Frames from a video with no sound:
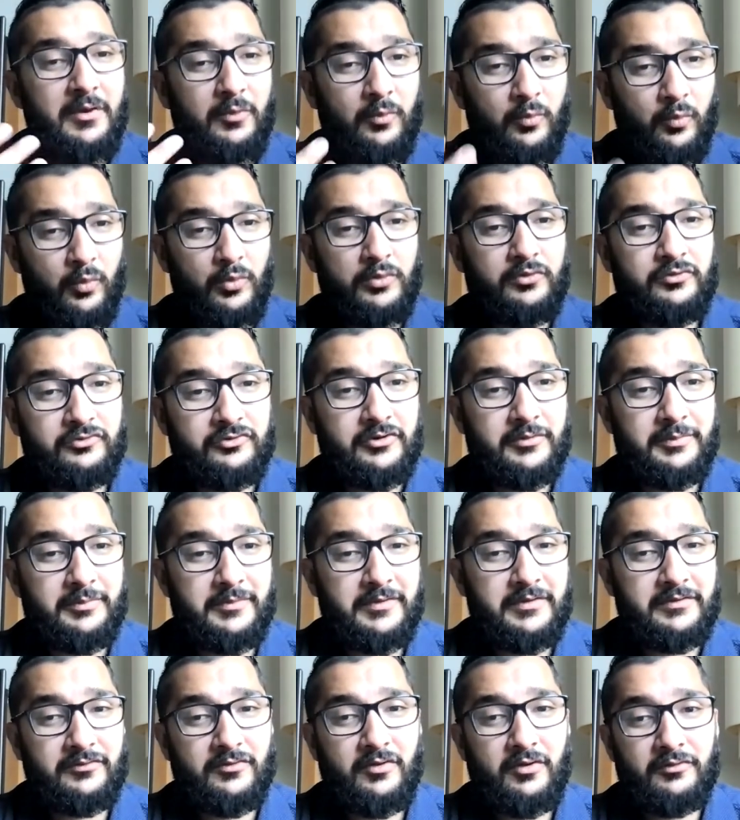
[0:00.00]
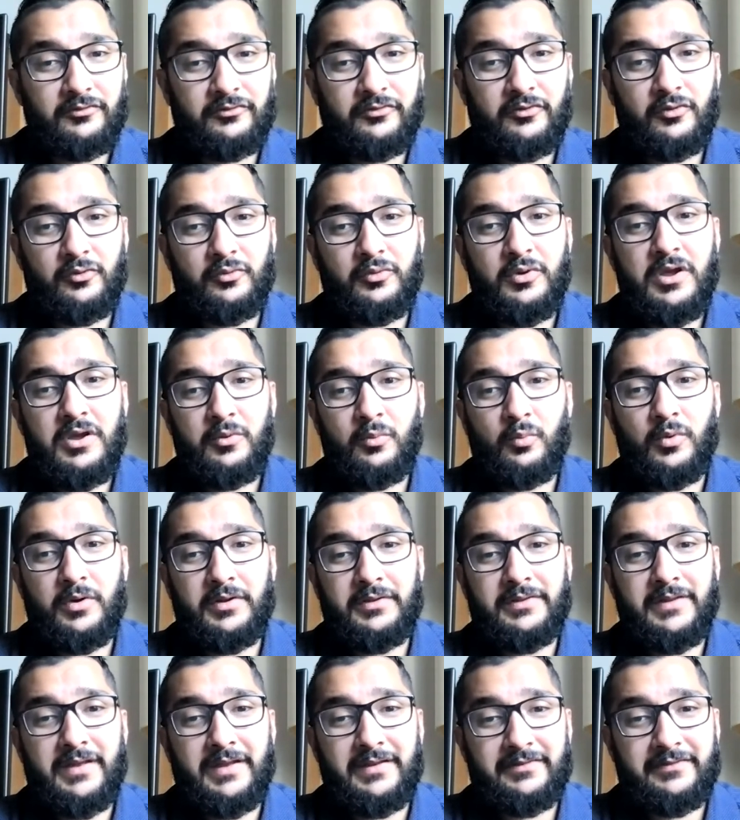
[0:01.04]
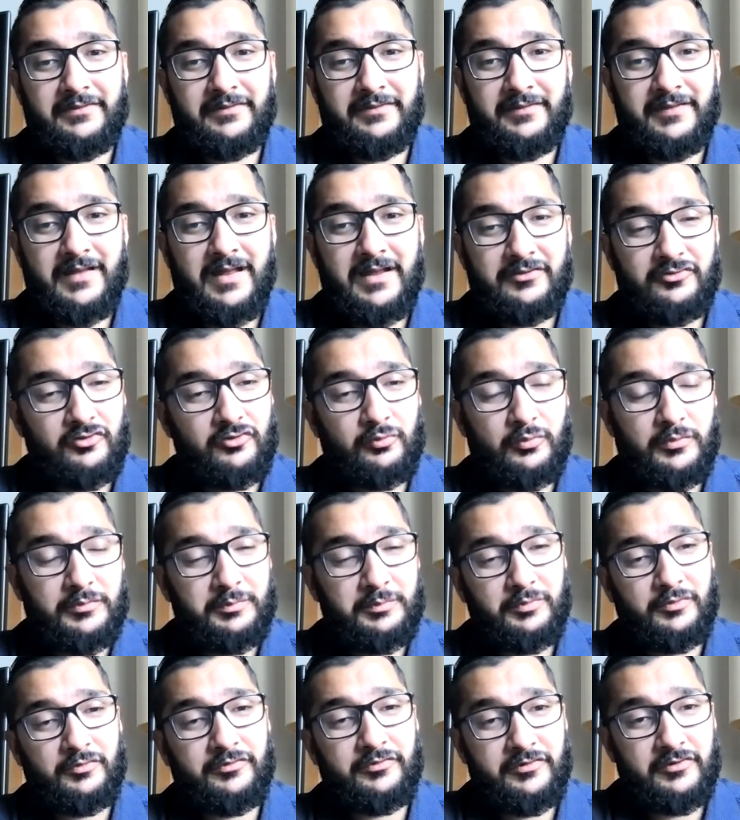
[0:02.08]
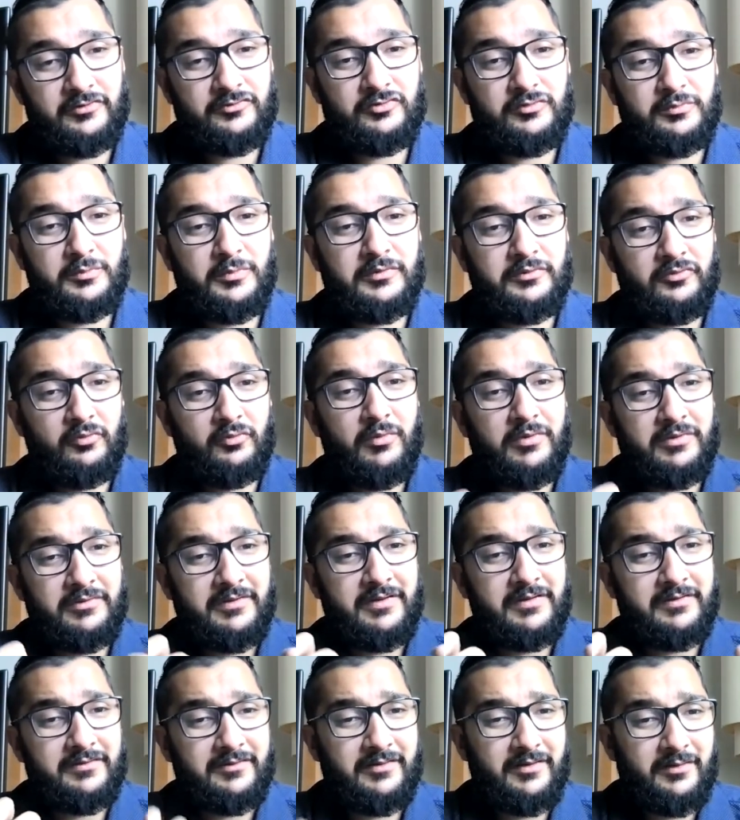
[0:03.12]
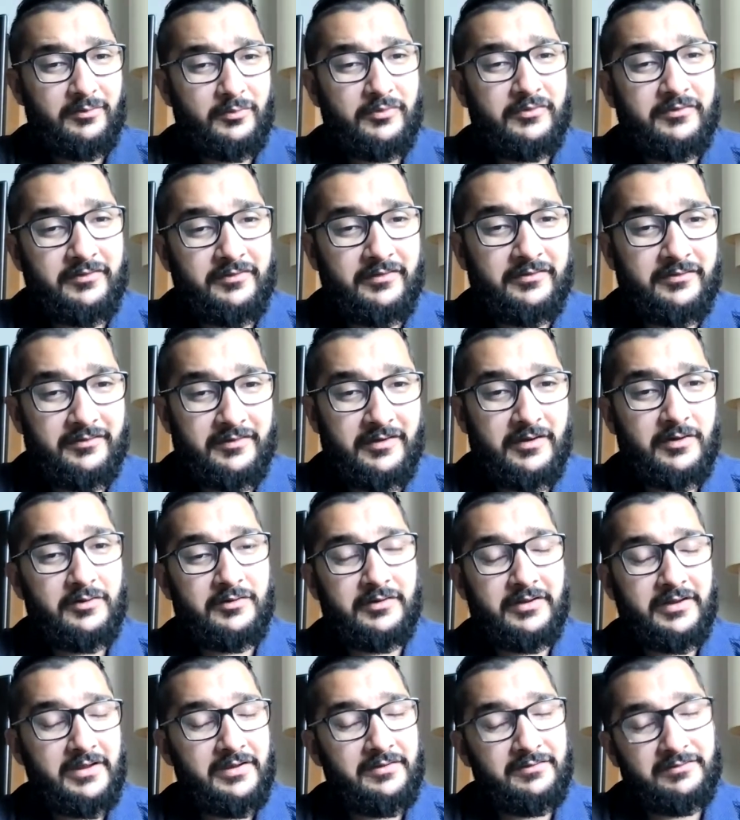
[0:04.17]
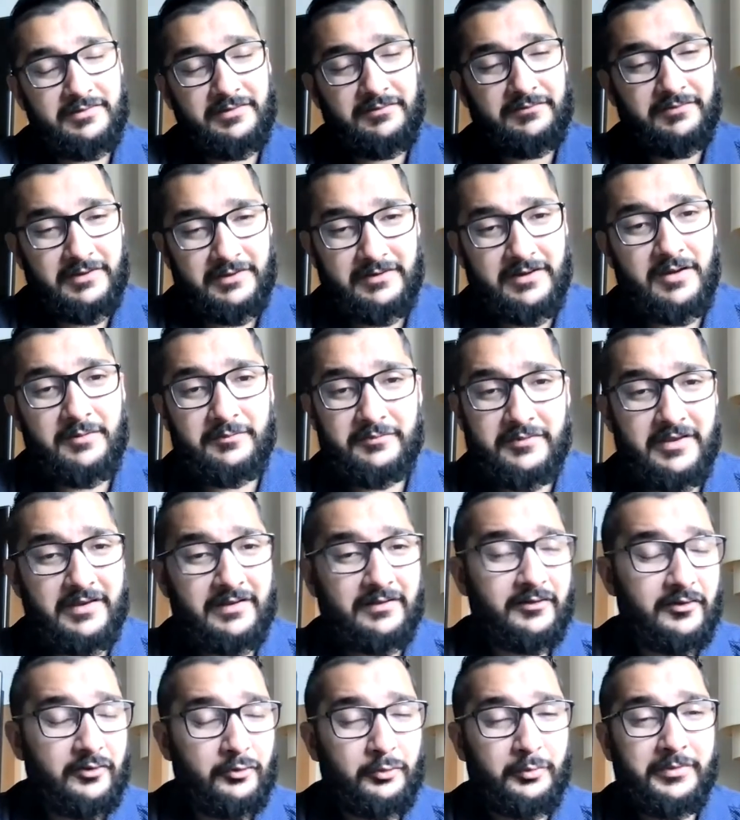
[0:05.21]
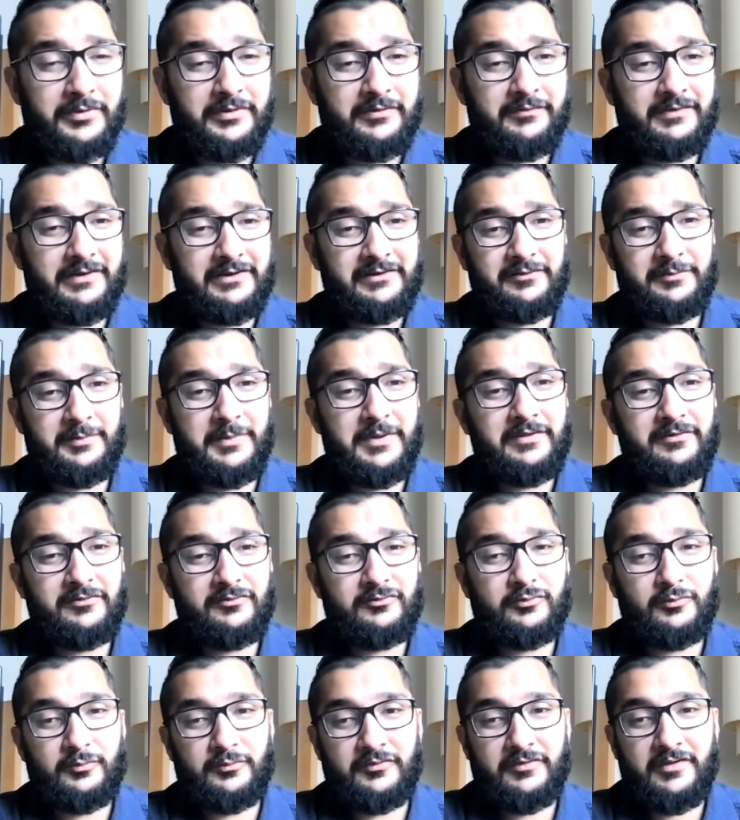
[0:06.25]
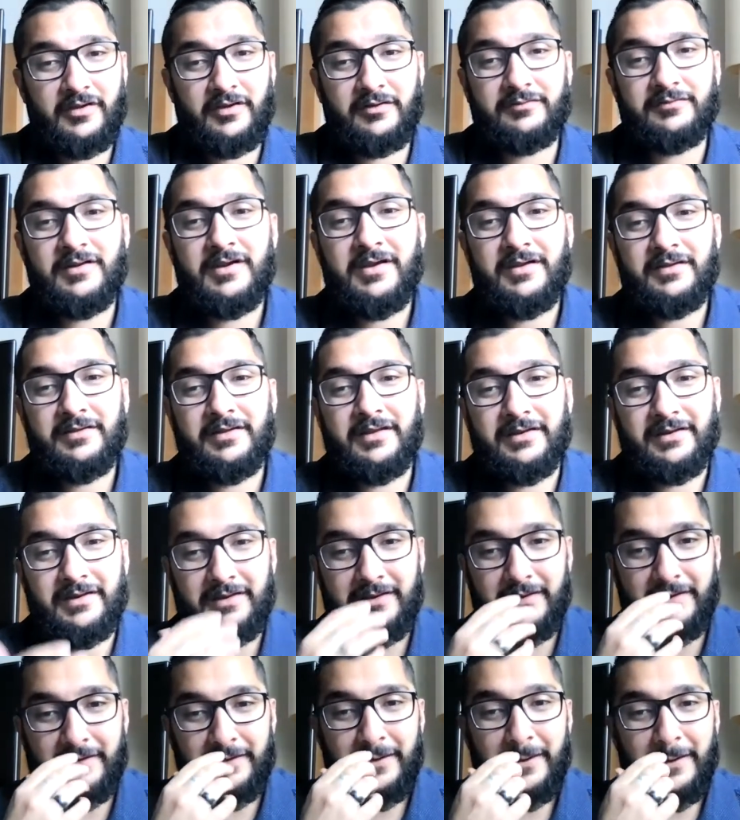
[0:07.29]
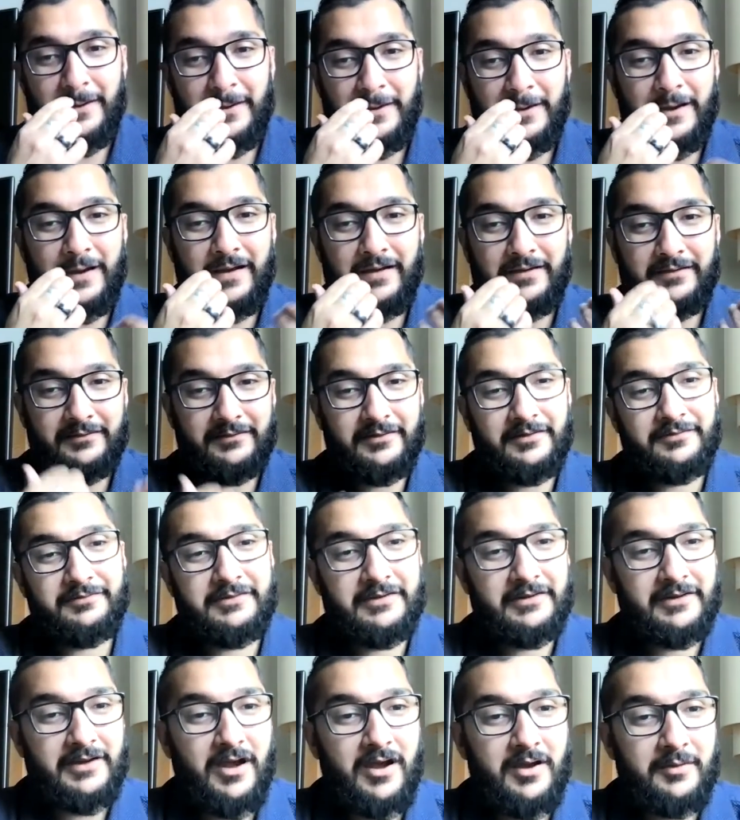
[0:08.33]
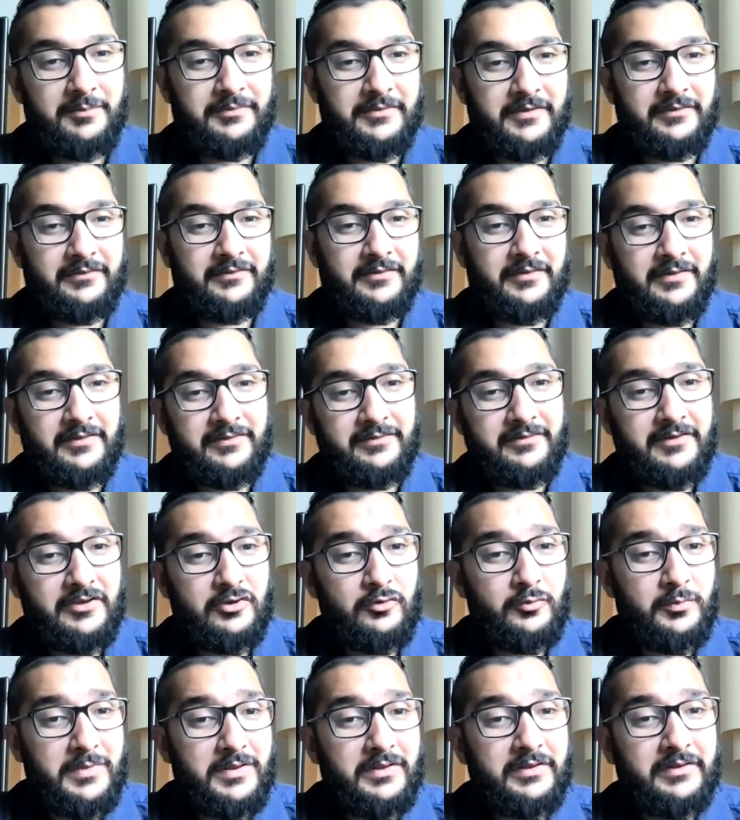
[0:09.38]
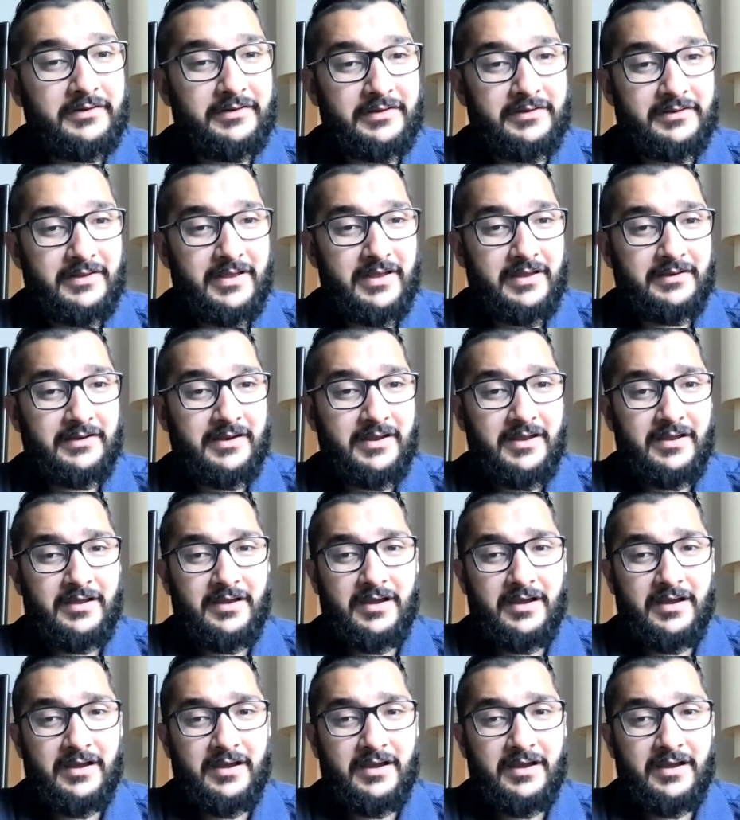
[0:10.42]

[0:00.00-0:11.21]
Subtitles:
worship is also one that's not just with precision, but it's one that's done with sincerity, even if it comes at a little bit of an expense to himself, that he is lifting up this humility that